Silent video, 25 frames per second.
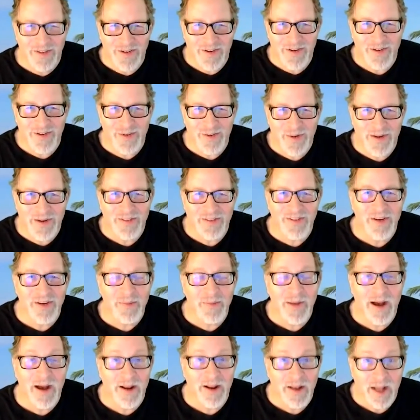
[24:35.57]
your question
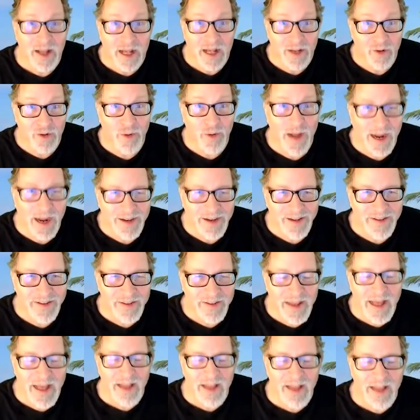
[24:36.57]
about attracting
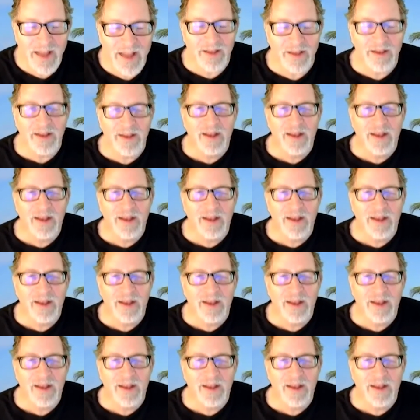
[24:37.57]
talent,